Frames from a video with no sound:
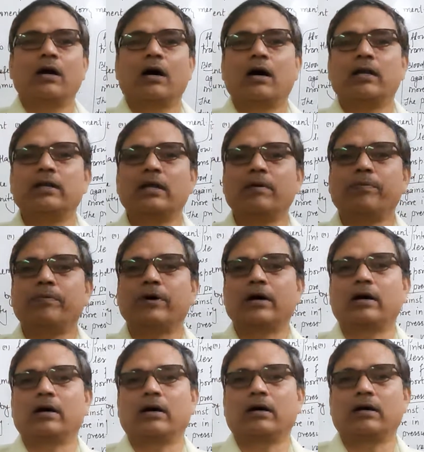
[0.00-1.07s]

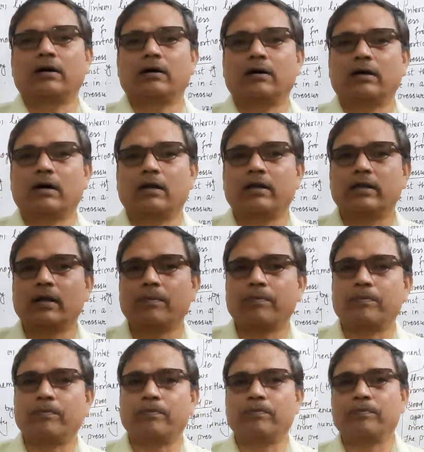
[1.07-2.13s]

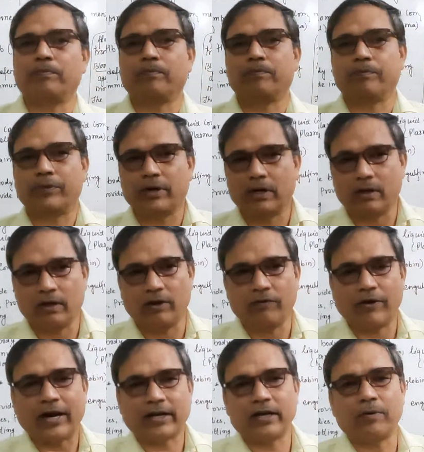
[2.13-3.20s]
another
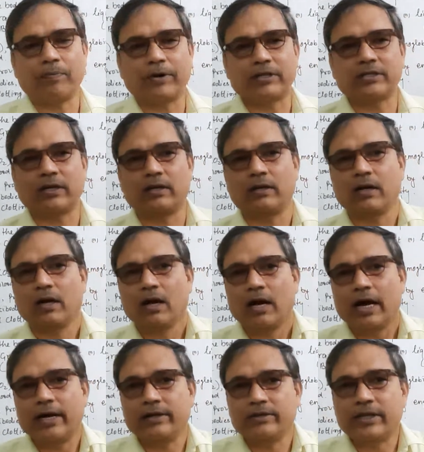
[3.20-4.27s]
infected person,
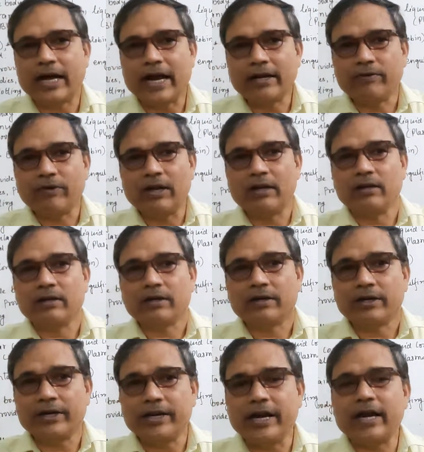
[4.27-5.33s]
and that will
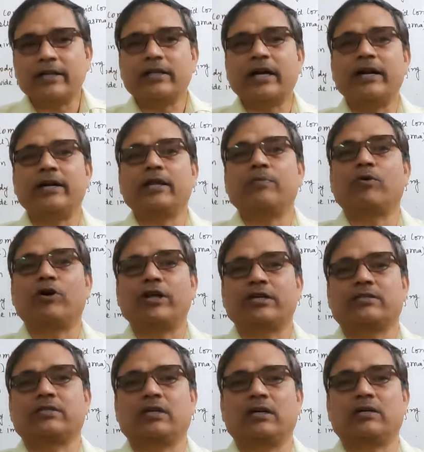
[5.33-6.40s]
create the
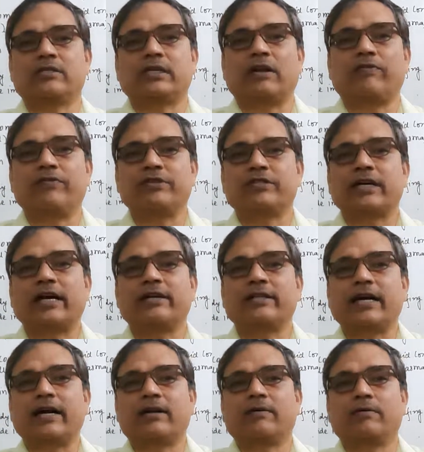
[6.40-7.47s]
antibodies itself inside
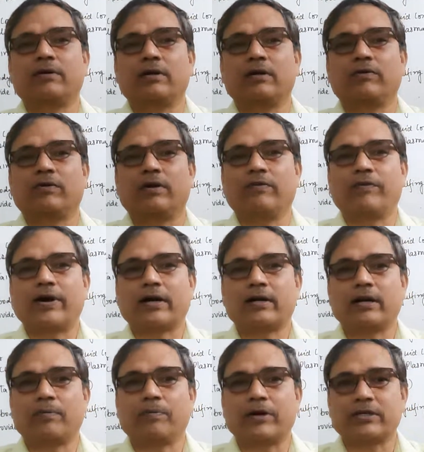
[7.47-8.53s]
that
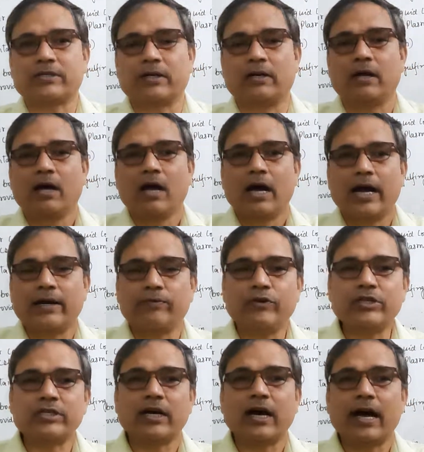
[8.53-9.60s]
infected person, and
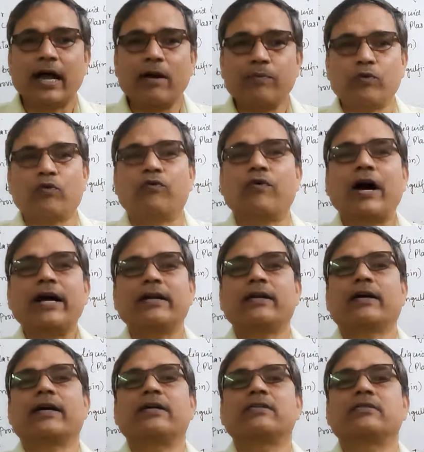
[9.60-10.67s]
which help to fight
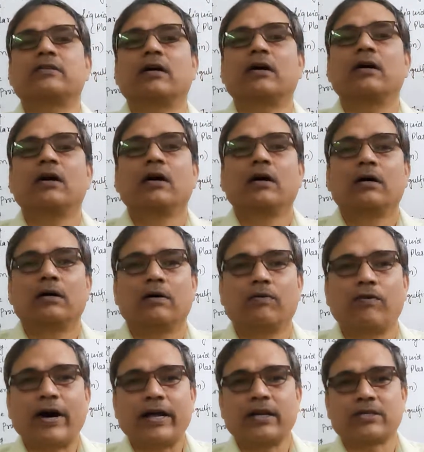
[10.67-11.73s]
against the
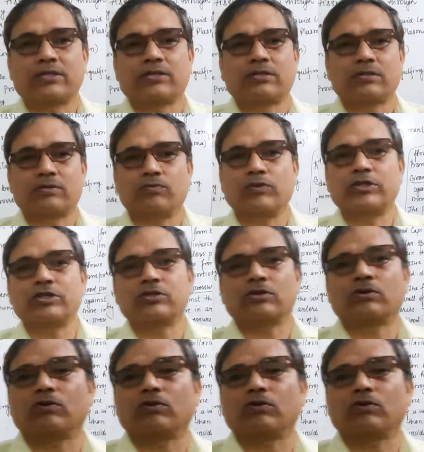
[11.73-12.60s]
virus, which is